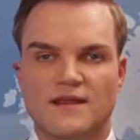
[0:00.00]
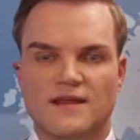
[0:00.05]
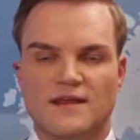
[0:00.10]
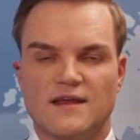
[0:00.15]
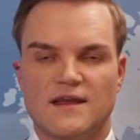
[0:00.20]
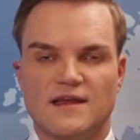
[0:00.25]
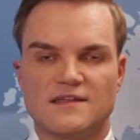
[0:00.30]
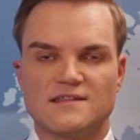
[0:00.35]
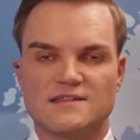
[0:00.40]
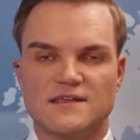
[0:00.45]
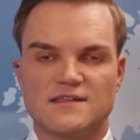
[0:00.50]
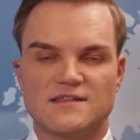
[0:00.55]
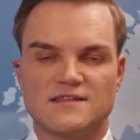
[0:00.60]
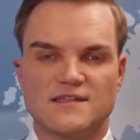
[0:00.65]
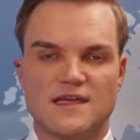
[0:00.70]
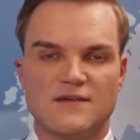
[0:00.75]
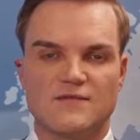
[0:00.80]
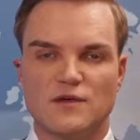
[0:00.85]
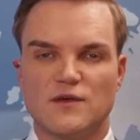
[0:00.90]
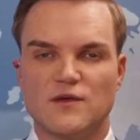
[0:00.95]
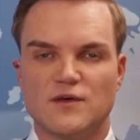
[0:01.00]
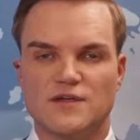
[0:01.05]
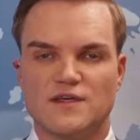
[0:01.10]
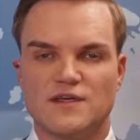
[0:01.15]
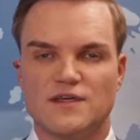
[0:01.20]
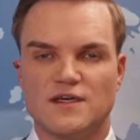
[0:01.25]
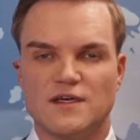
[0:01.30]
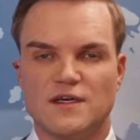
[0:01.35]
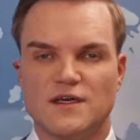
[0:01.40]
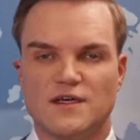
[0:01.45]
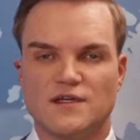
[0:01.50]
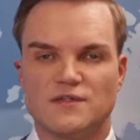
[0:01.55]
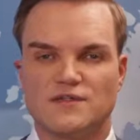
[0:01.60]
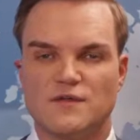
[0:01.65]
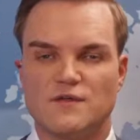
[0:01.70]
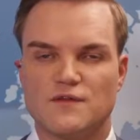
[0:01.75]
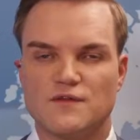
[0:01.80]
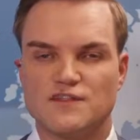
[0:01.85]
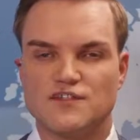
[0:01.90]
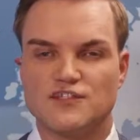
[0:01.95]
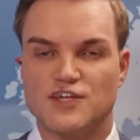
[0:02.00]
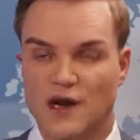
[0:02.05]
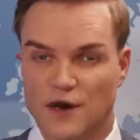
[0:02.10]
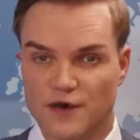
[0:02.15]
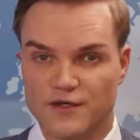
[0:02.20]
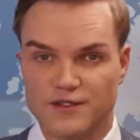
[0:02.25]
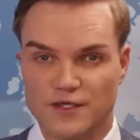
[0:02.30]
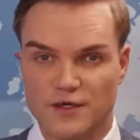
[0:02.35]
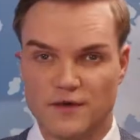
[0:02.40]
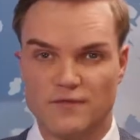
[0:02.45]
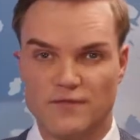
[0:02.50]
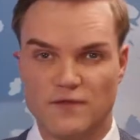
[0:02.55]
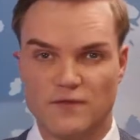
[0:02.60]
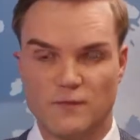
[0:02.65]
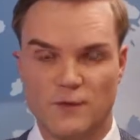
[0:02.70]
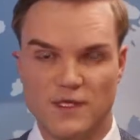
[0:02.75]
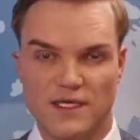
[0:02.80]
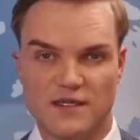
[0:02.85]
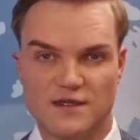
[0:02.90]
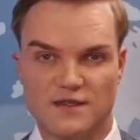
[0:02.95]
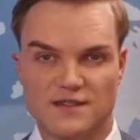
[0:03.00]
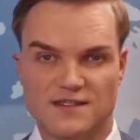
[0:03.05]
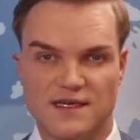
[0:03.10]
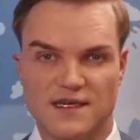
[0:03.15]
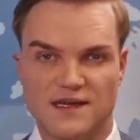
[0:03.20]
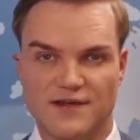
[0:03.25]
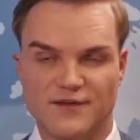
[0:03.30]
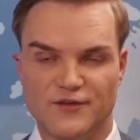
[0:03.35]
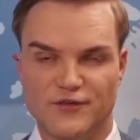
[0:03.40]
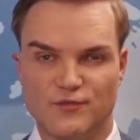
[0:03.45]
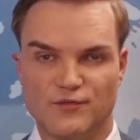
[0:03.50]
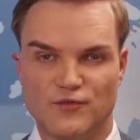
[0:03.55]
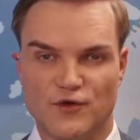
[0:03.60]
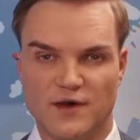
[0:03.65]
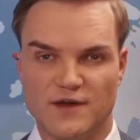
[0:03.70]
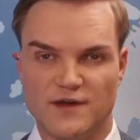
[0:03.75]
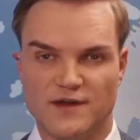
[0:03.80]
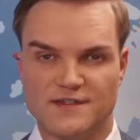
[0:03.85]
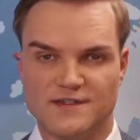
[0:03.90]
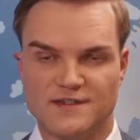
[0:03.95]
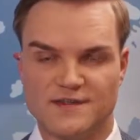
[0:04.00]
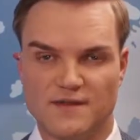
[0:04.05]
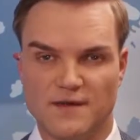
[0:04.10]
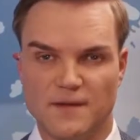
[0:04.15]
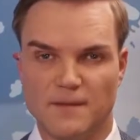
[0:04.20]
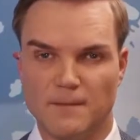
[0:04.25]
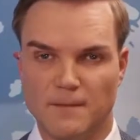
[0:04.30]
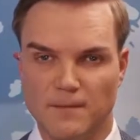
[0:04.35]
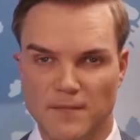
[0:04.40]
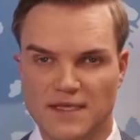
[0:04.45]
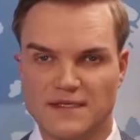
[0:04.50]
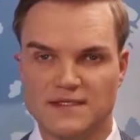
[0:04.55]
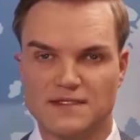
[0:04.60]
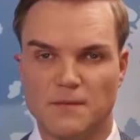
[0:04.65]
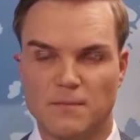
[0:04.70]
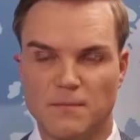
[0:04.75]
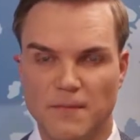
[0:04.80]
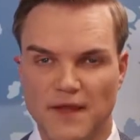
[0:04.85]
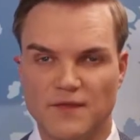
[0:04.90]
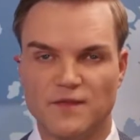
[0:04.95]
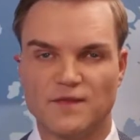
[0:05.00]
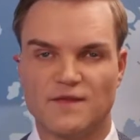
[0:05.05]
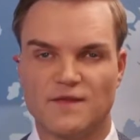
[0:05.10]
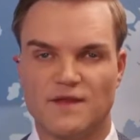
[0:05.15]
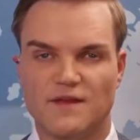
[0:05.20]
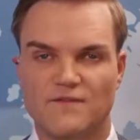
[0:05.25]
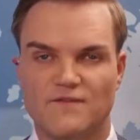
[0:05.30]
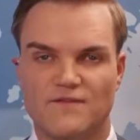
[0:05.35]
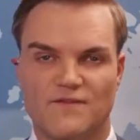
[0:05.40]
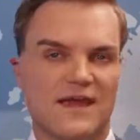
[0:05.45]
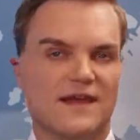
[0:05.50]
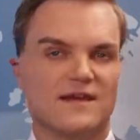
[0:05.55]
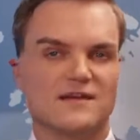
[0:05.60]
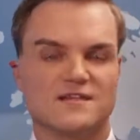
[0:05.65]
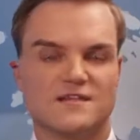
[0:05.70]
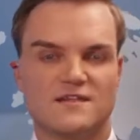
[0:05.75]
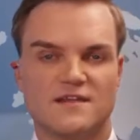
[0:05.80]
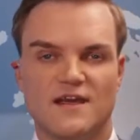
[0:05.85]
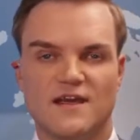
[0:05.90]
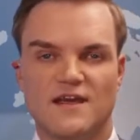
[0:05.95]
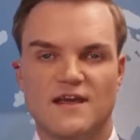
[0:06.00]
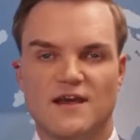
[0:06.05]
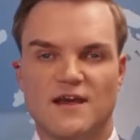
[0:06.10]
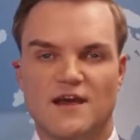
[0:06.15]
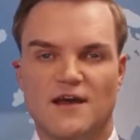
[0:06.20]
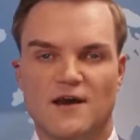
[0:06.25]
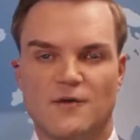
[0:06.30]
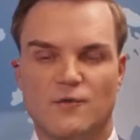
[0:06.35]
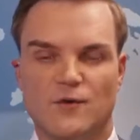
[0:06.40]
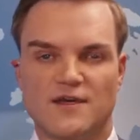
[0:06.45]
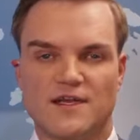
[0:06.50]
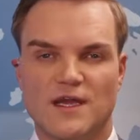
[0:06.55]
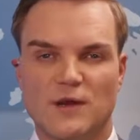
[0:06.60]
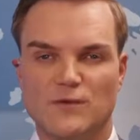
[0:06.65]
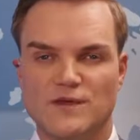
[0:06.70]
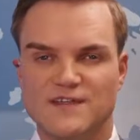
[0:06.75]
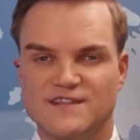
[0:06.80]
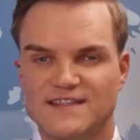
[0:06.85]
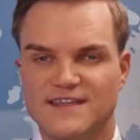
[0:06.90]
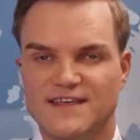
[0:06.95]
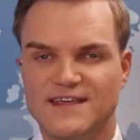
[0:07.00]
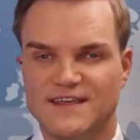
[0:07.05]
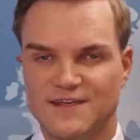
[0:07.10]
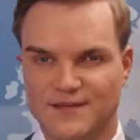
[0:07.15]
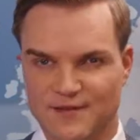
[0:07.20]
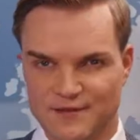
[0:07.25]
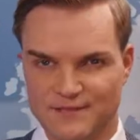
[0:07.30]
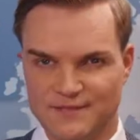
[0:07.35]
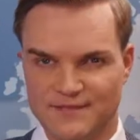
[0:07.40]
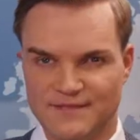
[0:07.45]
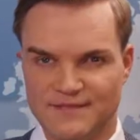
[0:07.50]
Guys, let's have a look to the chart of the week. Salah, you brought us the mid-month effect. What can we see here?